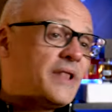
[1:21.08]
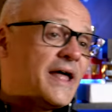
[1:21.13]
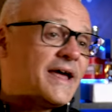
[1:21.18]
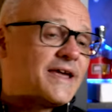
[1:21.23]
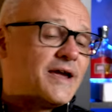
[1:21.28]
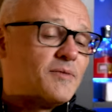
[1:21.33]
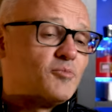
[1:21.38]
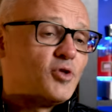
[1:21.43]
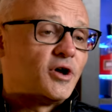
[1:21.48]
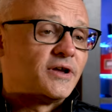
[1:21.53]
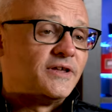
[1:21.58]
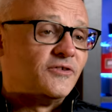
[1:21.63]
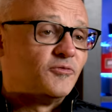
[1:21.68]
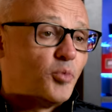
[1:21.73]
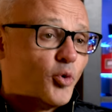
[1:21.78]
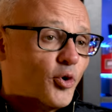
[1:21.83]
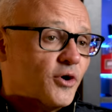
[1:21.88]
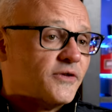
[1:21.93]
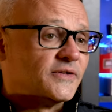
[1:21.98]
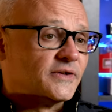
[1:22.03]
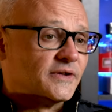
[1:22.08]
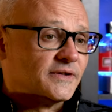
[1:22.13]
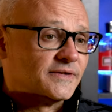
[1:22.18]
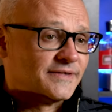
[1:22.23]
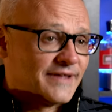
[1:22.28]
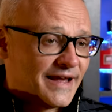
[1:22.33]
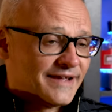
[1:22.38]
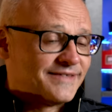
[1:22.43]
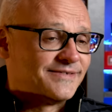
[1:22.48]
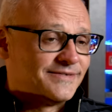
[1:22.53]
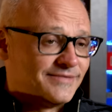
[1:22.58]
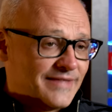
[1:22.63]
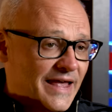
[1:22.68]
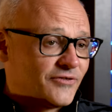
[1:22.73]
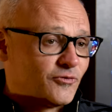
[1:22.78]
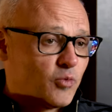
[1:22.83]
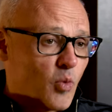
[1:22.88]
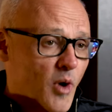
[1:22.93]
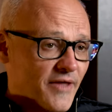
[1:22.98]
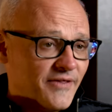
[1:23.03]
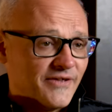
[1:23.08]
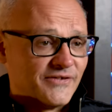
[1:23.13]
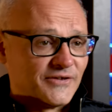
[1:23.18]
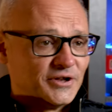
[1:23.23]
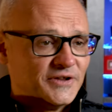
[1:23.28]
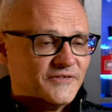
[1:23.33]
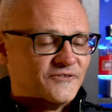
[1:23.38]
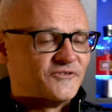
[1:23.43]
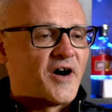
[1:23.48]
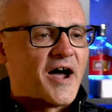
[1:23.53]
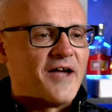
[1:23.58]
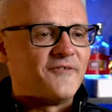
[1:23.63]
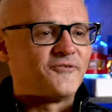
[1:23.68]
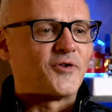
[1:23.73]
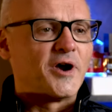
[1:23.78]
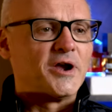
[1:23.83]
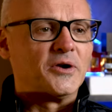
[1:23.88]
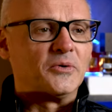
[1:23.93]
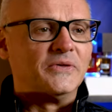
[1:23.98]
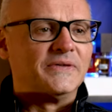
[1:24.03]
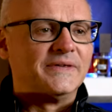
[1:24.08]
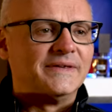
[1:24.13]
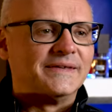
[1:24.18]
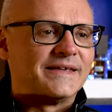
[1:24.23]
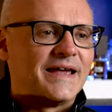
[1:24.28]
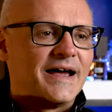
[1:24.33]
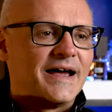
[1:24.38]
Black hemlock is poisonous. That's why there's only 5 fragrances